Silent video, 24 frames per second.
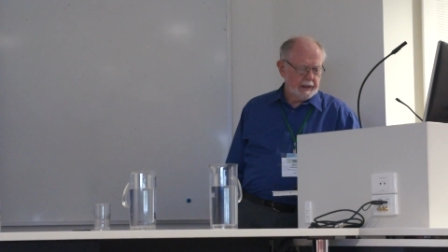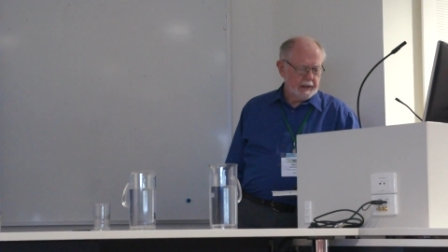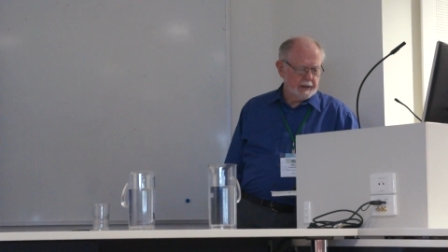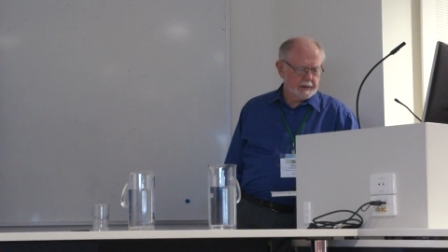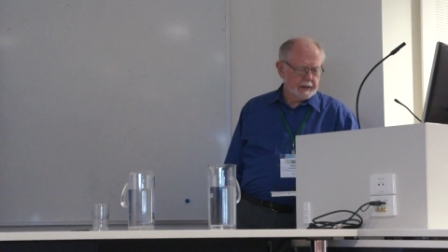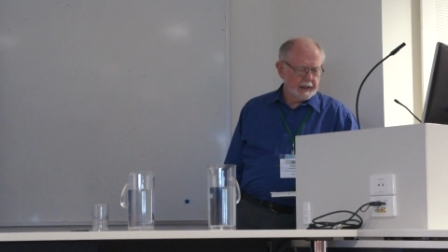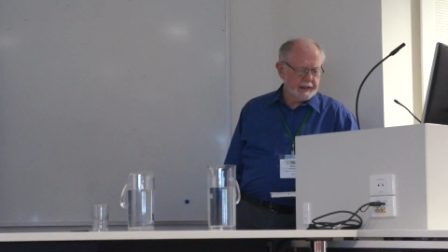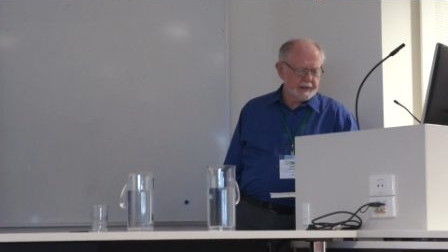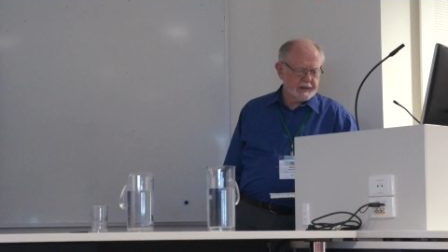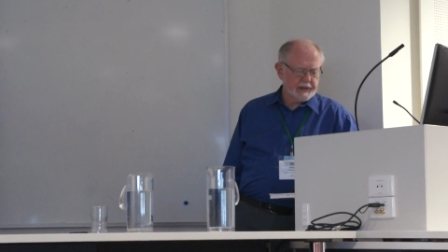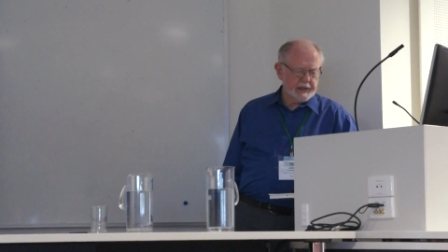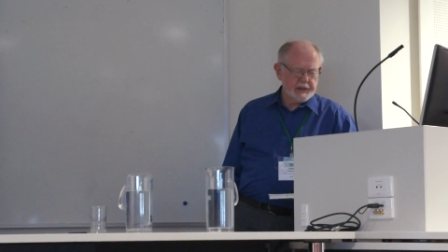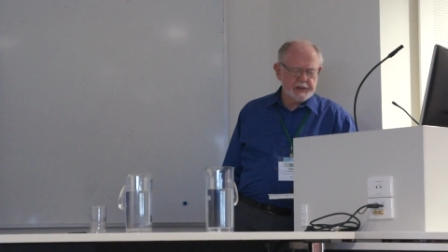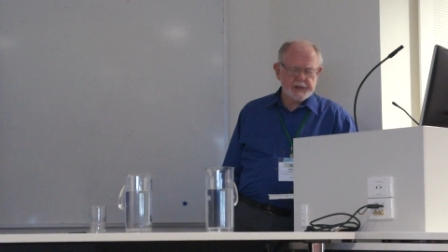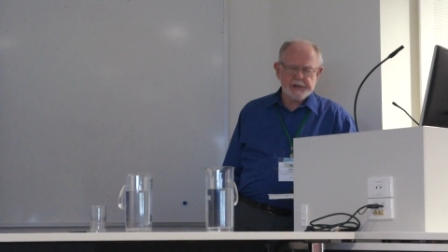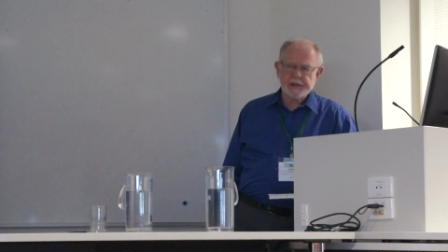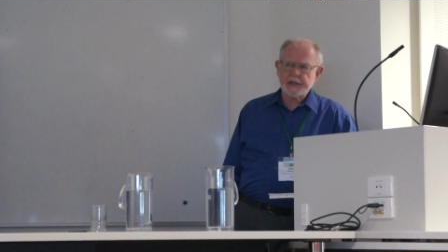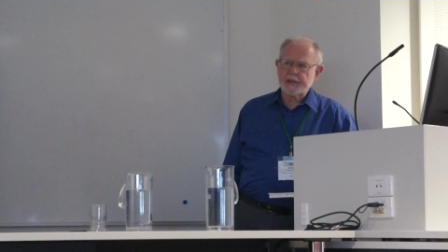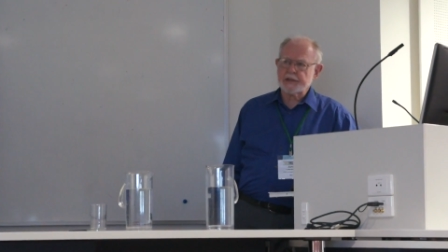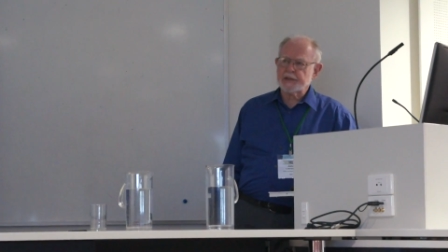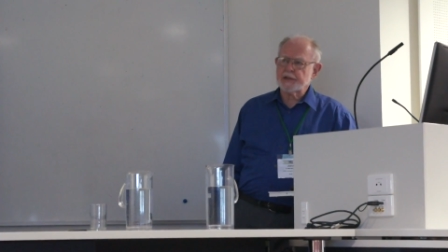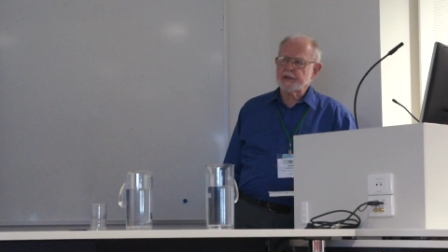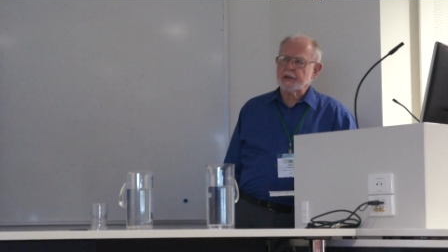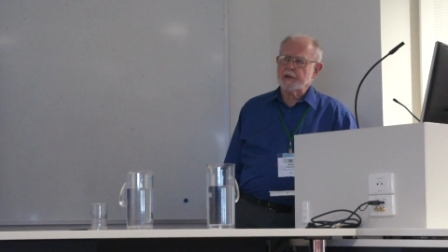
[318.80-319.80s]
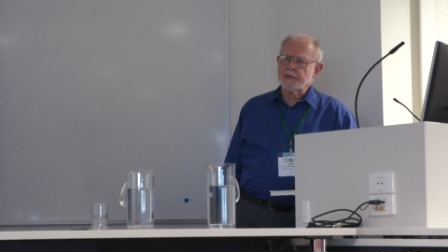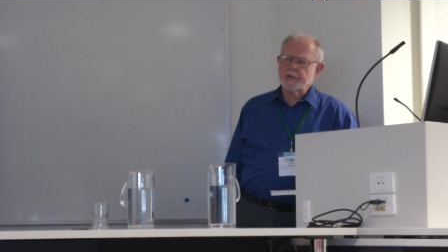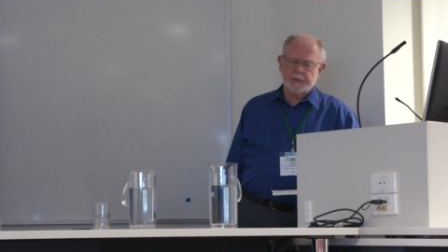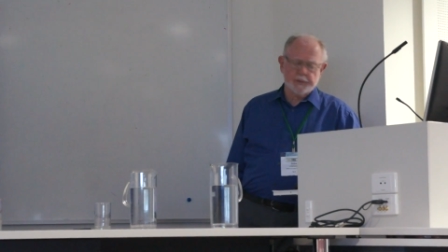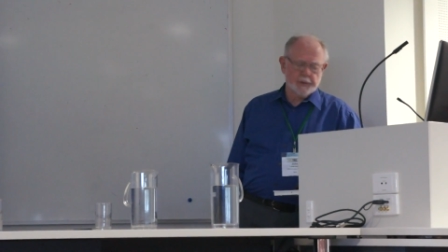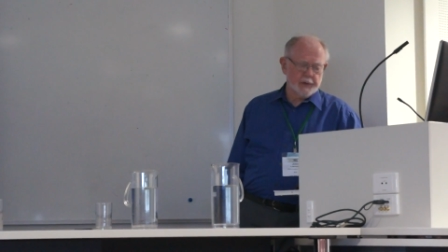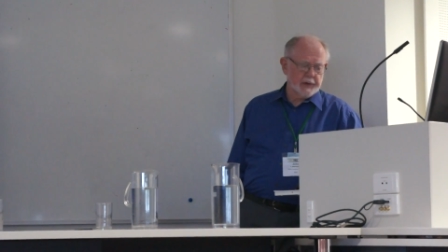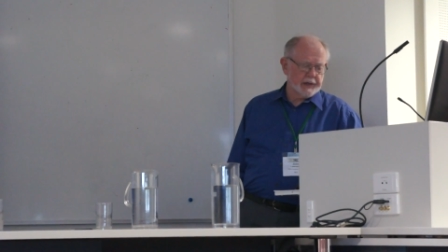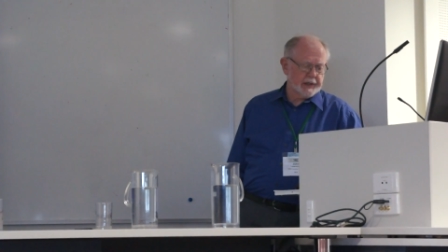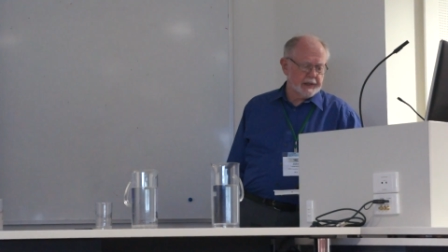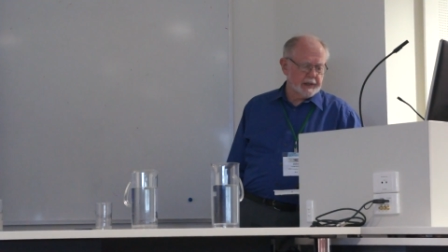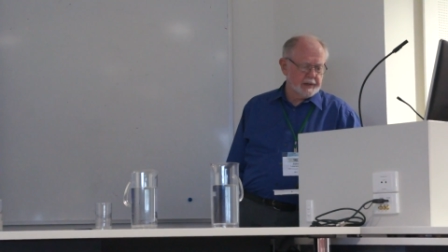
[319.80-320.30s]
In
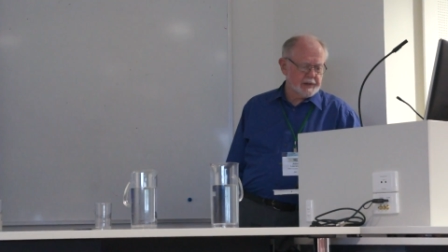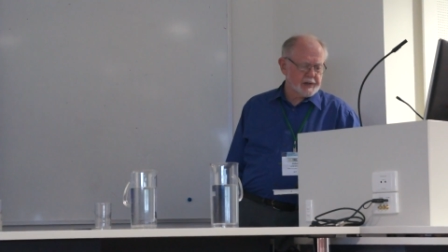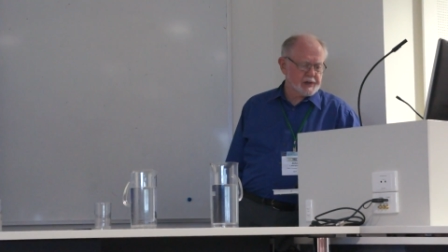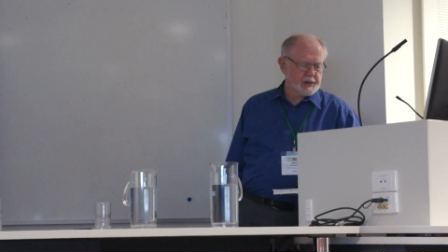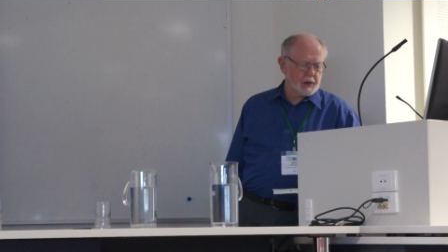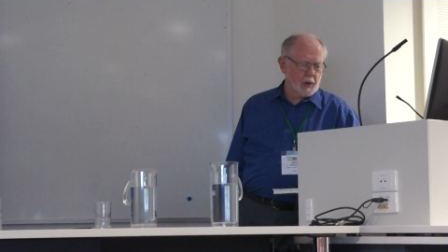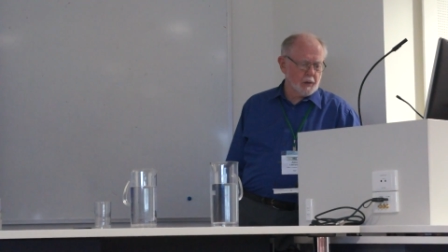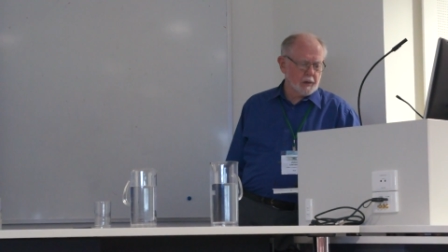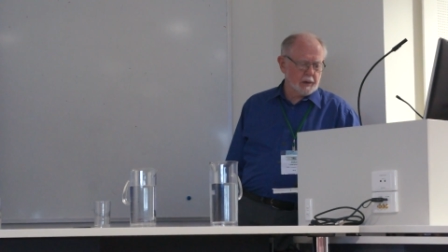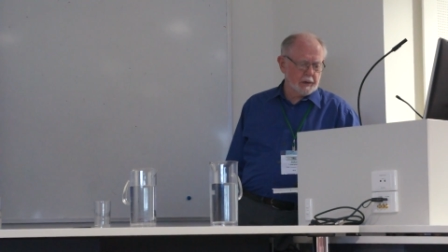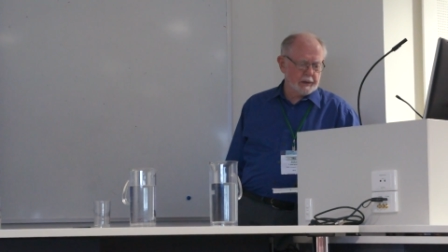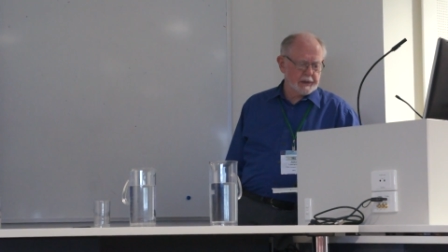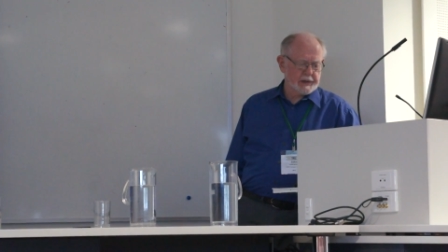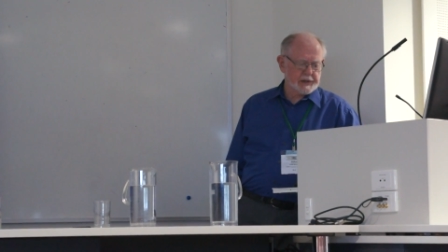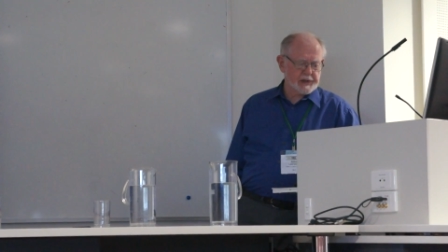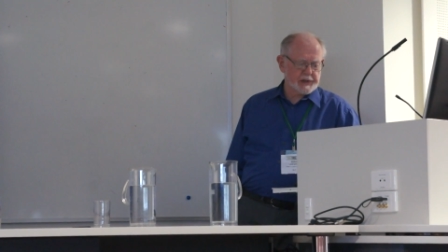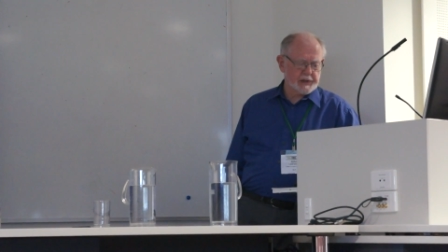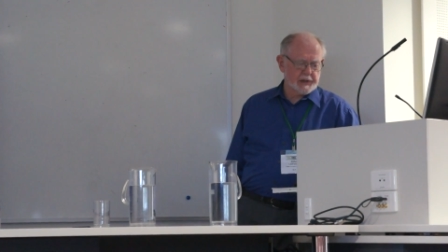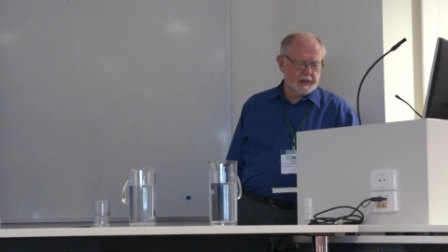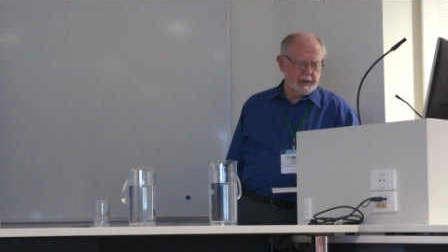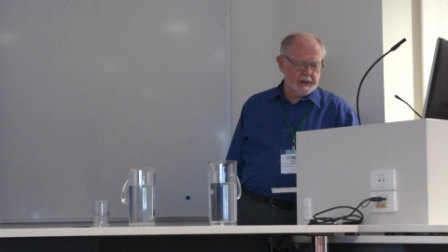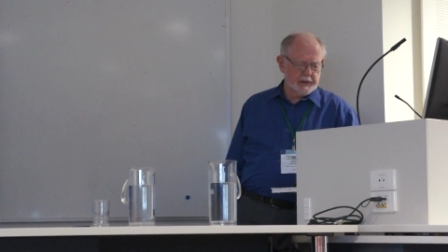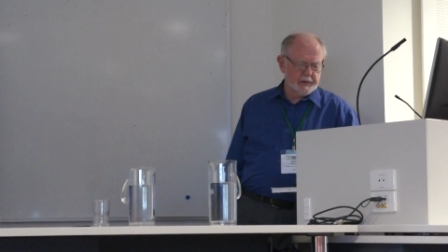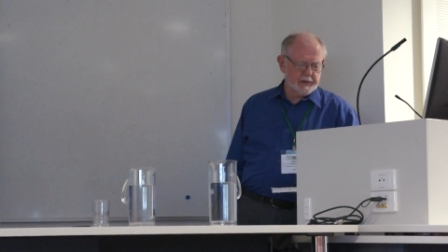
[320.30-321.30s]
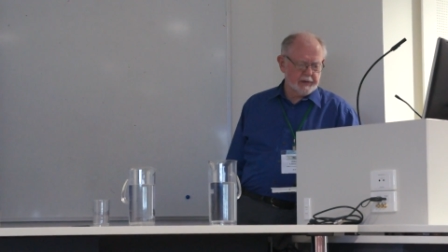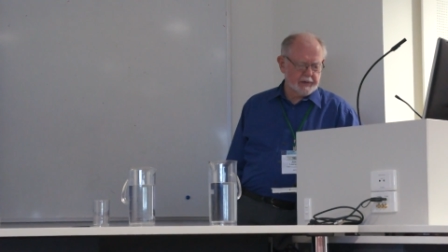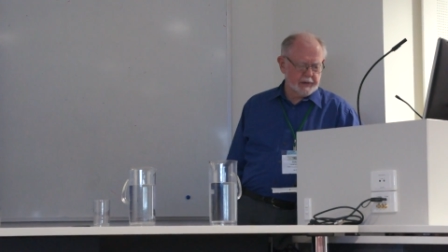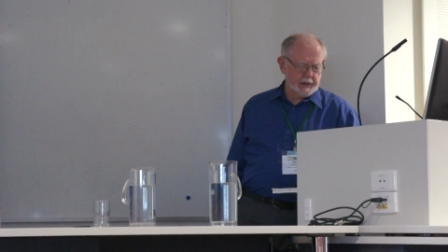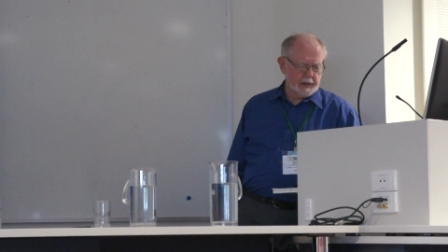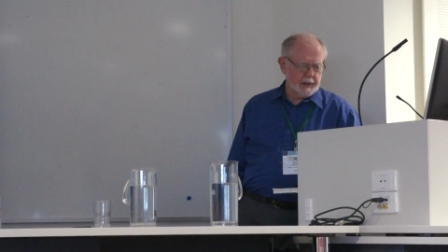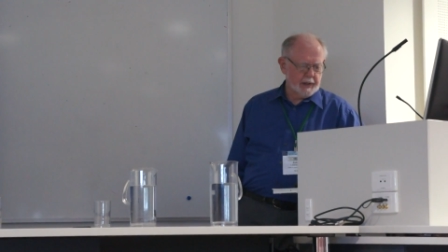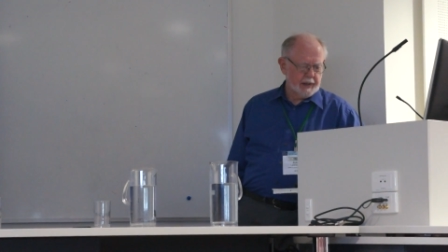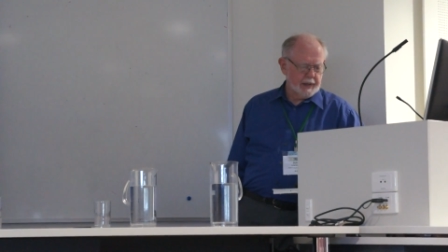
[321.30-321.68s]
1963, Sokol and Sneath